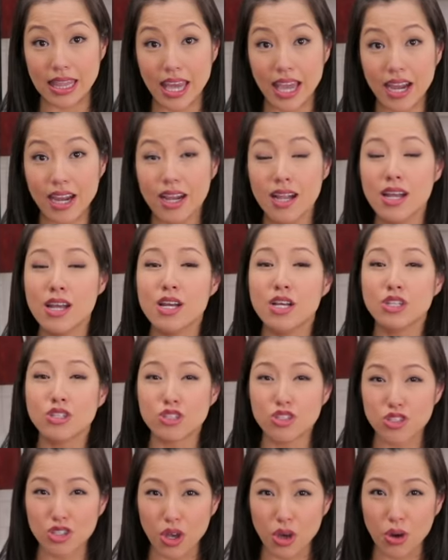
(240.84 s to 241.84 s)
there.
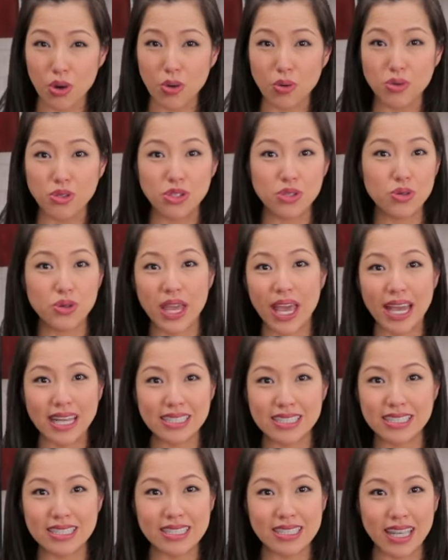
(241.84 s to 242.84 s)
So you
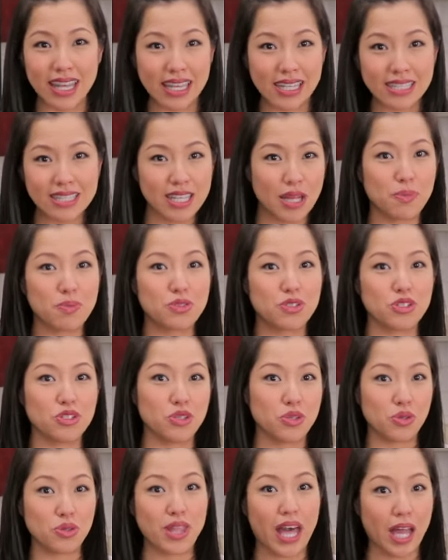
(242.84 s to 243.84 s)
can't just like
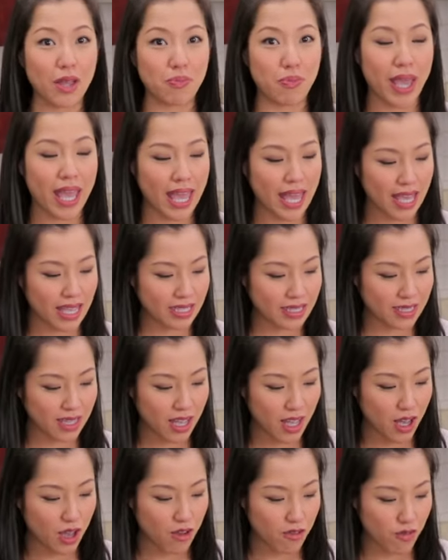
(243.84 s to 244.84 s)
substitute that paste
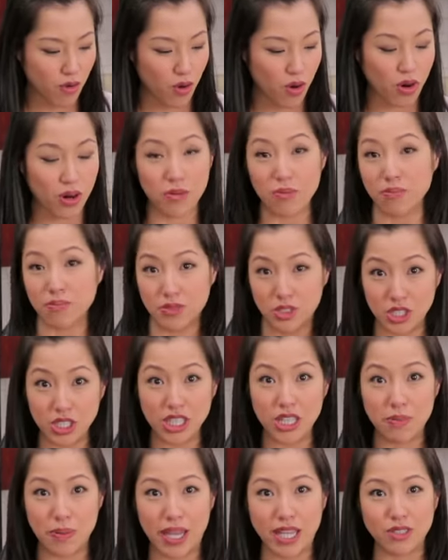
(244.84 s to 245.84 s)
for
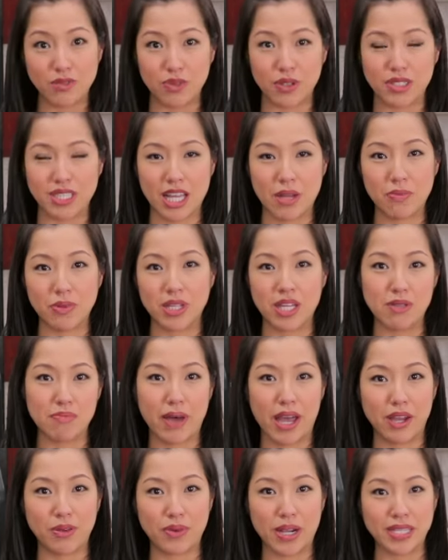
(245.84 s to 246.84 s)
chili paste, for example, in
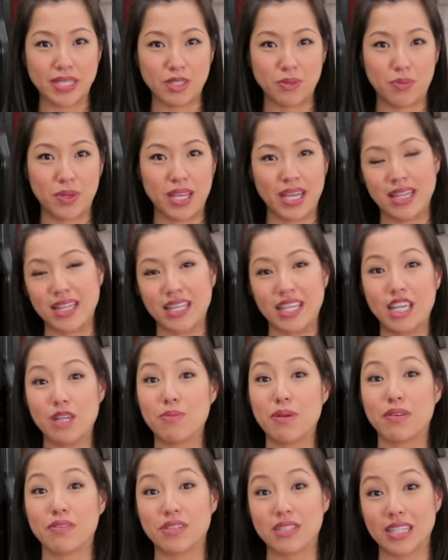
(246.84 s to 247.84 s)
my recipe and then
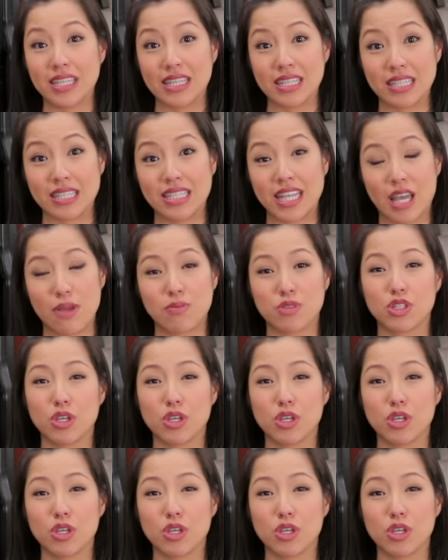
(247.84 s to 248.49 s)
keep everything the same.